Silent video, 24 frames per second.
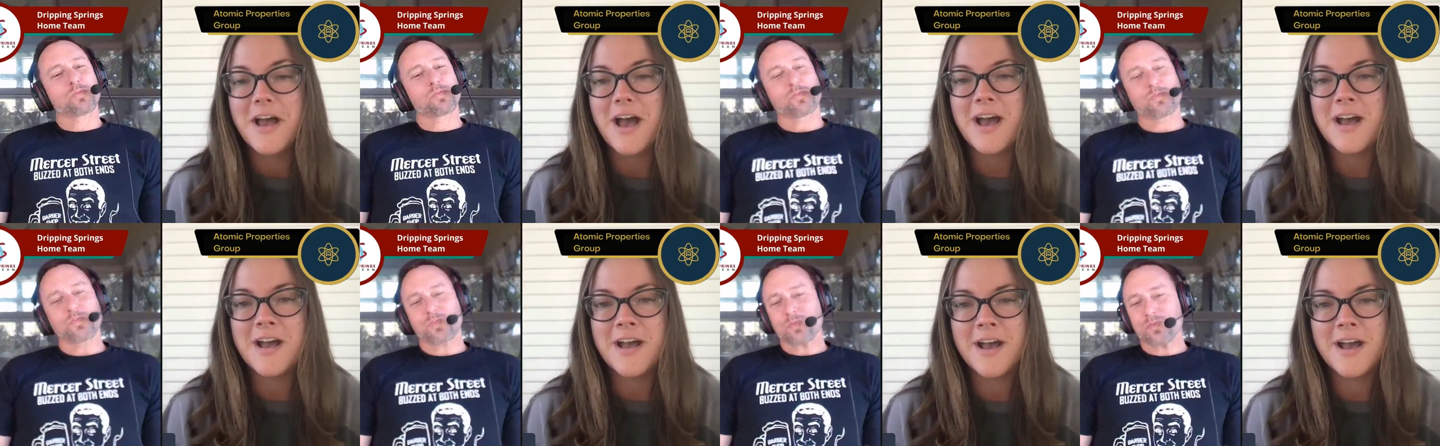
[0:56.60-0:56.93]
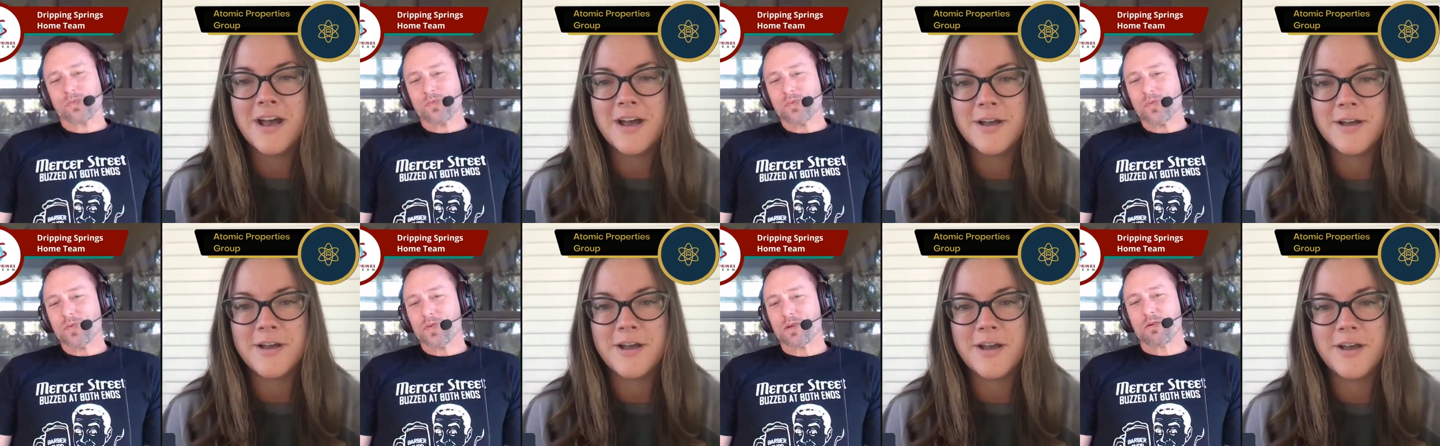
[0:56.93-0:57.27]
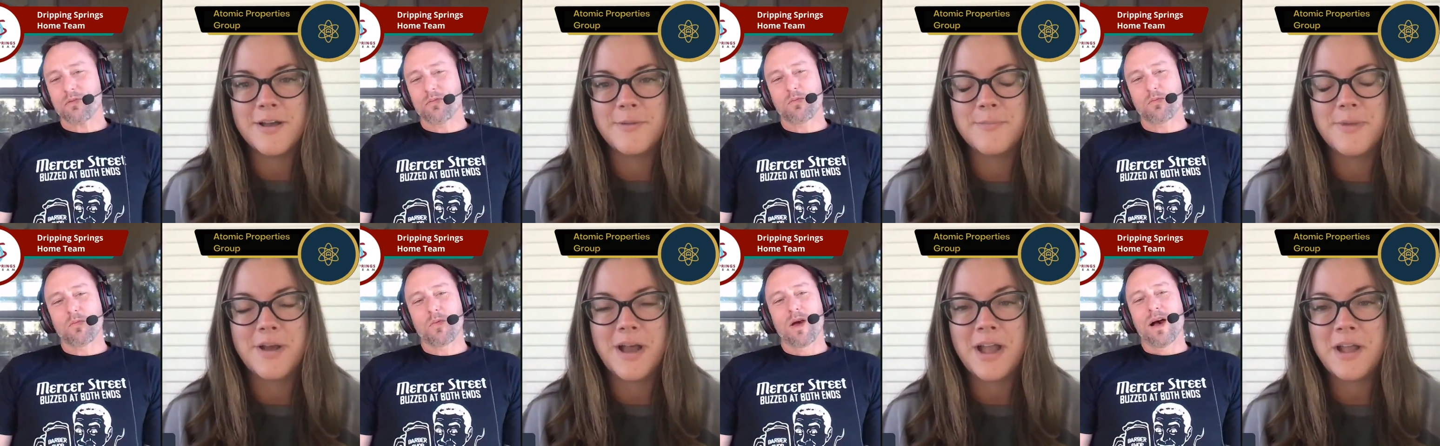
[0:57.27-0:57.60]

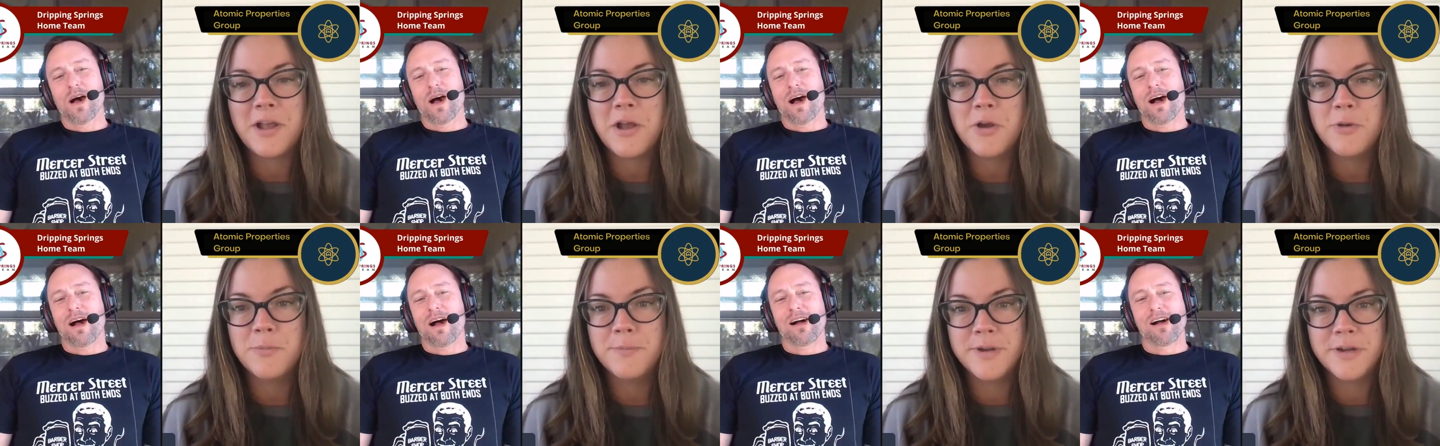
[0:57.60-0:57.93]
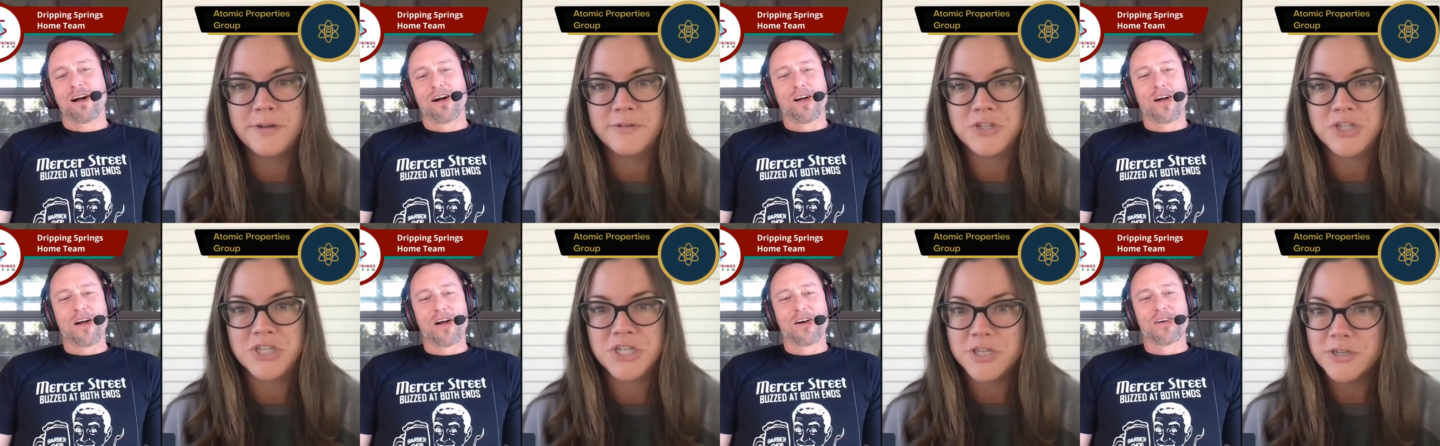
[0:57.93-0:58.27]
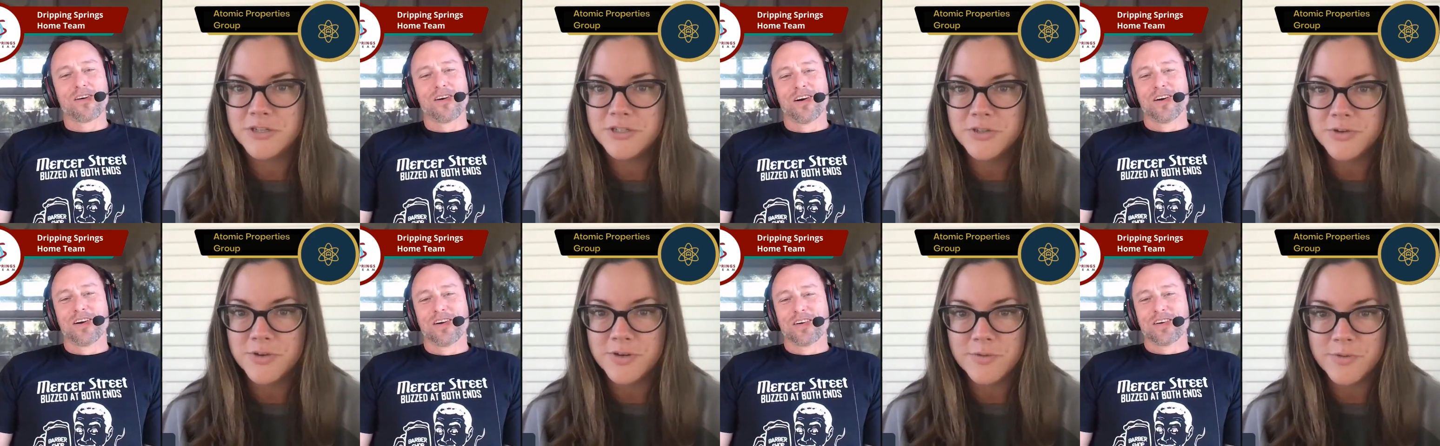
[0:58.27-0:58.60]
Speaker 1: um, I hope no
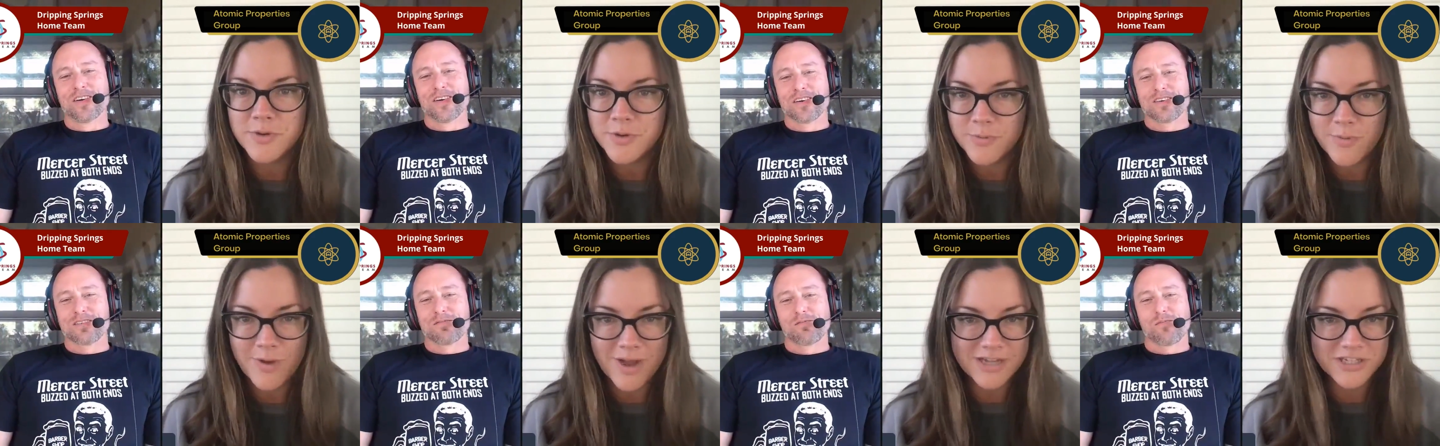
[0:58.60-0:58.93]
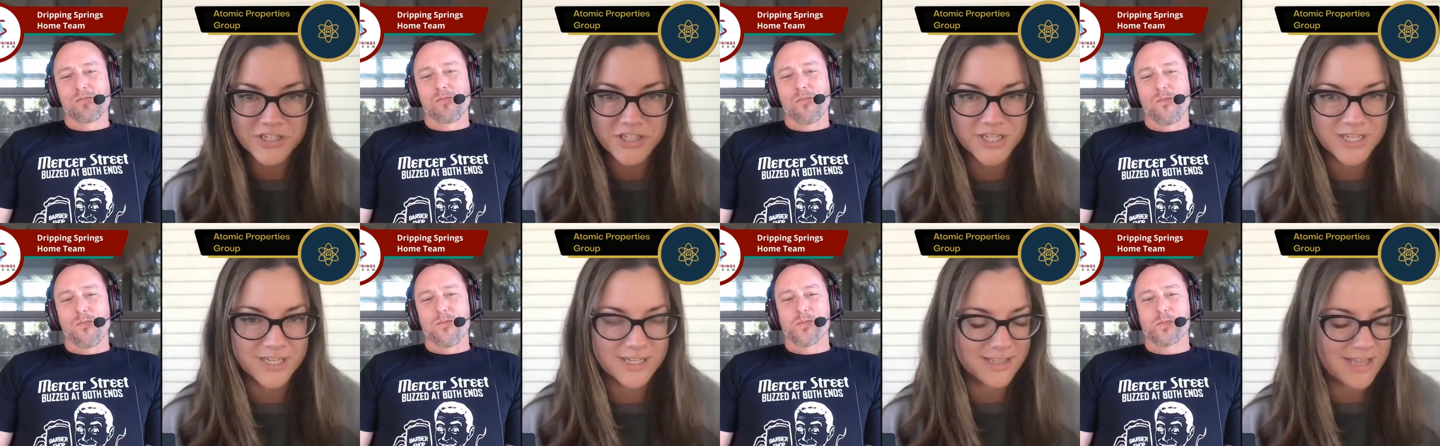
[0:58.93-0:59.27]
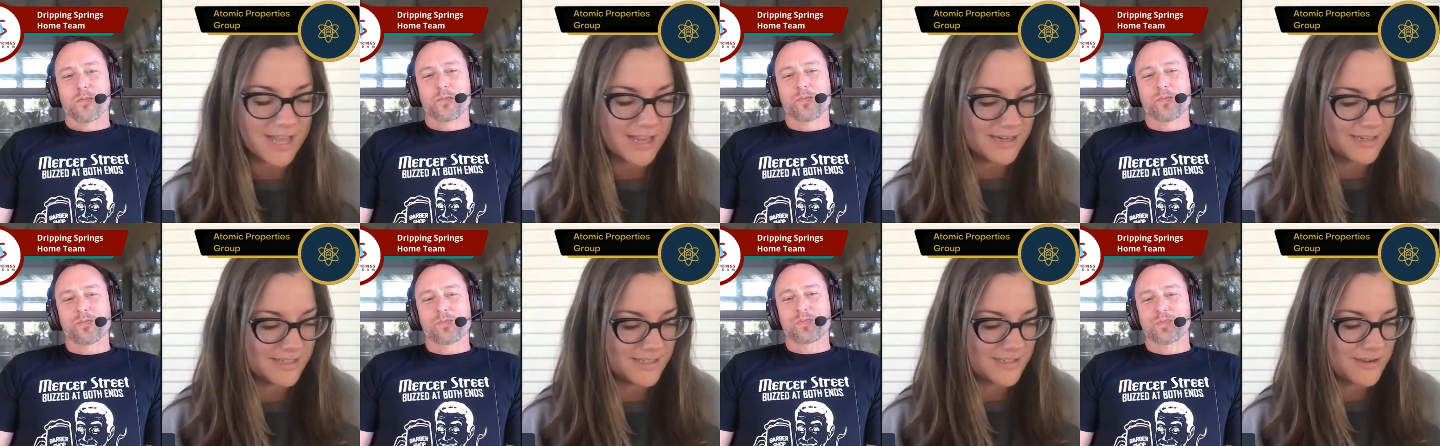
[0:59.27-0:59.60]
children were
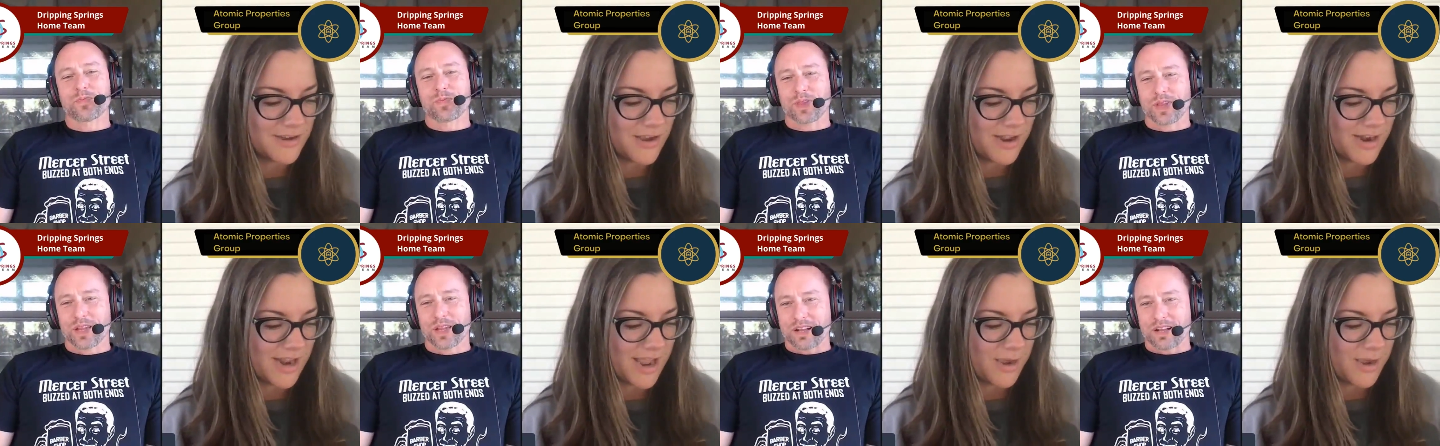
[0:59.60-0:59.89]
watching. That is not